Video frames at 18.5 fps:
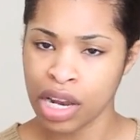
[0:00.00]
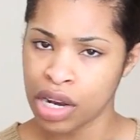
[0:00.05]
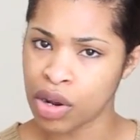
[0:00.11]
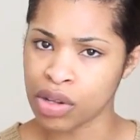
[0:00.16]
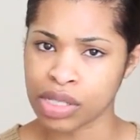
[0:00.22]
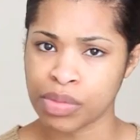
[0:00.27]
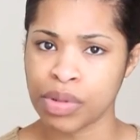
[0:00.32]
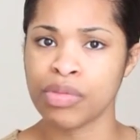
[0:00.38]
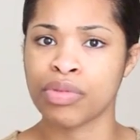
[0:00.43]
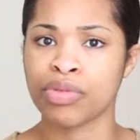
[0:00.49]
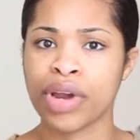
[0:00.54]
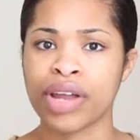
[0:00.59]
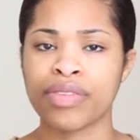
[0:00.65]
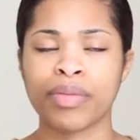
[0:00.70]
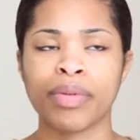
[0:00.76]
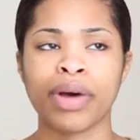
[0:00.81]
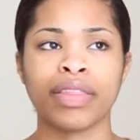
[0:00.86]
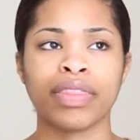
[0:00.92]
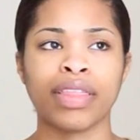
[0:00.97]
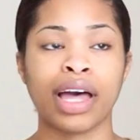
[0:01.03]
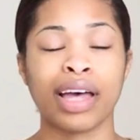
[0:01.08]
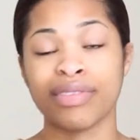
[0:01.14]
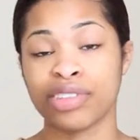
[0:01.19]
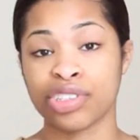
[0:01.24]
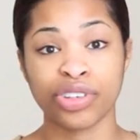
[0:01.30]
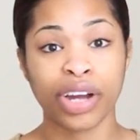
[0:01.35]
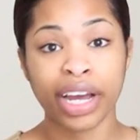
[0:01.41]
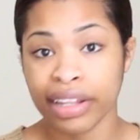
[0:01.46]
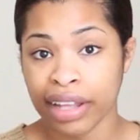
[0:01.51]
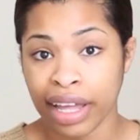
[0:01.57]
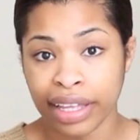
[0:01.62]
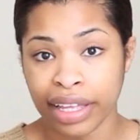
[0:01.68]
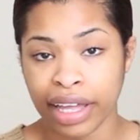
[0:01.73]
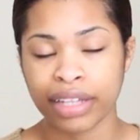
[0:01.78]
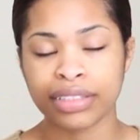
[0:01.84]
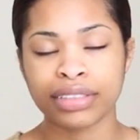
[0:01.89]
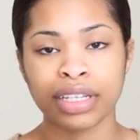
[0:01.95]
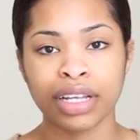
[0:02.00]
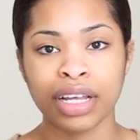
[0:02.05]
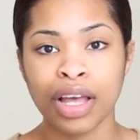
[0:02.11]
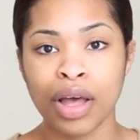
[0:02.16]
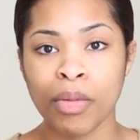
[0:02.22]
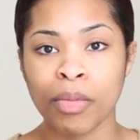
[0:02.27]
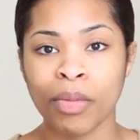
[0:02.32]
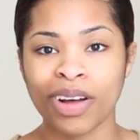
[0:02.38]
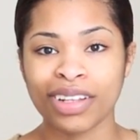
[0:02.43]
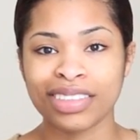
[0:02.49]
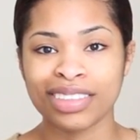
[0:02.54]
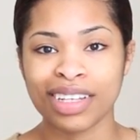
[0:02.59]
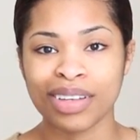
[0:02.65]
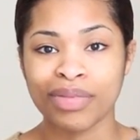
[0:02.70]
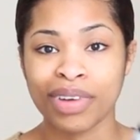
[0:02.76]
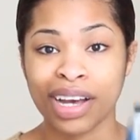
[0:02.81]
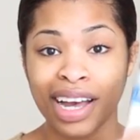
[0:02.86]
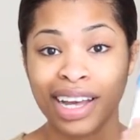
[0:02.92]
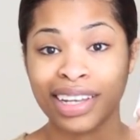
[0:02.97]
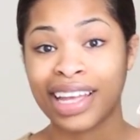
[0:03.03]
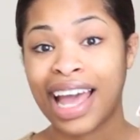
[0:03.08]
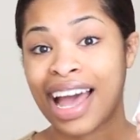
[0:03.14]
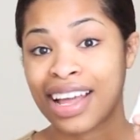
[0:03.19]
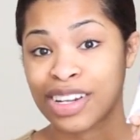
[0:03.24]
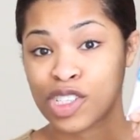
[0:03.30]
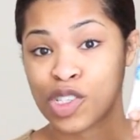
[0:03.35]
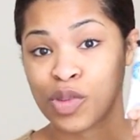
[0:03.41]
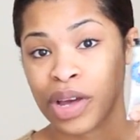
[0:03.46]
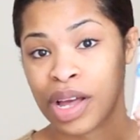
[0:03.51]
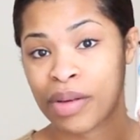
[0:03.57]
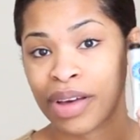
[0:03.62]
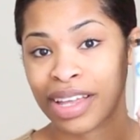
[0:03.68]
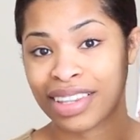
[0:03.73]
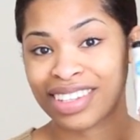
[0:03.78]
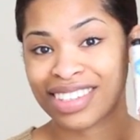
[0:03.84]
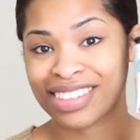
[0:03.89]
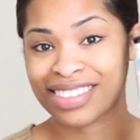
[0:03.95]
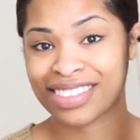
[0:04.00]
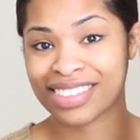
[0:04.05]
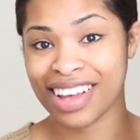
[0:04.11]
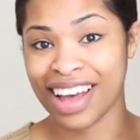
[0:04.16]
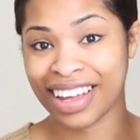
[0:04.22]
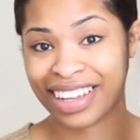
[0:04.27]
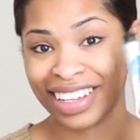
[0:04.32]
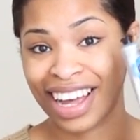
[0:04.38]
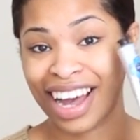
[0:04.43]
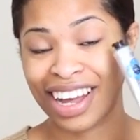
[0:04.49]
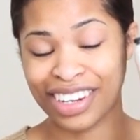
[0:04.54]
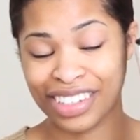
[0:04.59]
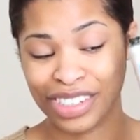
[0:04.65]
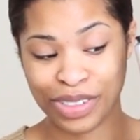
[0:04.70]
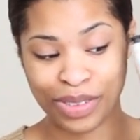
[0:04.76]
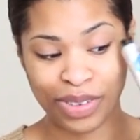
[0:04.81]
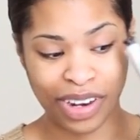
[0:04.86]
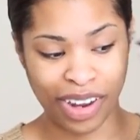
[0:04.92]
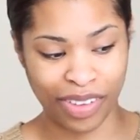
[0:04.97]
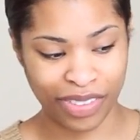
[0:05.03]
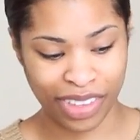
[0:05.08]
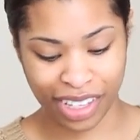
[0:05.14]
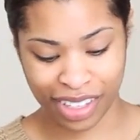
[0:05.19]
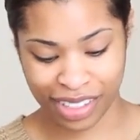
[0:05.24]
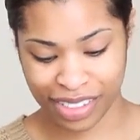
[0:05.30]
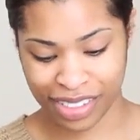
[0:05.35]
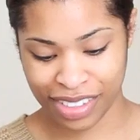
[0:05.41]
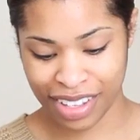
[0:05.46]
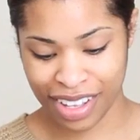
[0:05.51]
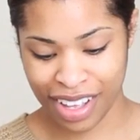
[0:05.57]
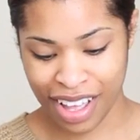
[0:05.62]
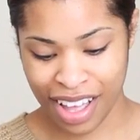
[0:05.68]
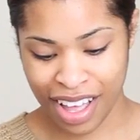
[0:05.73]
Lots of people rave about that. I haven't tried that yet, but I can swear by this. I do love this.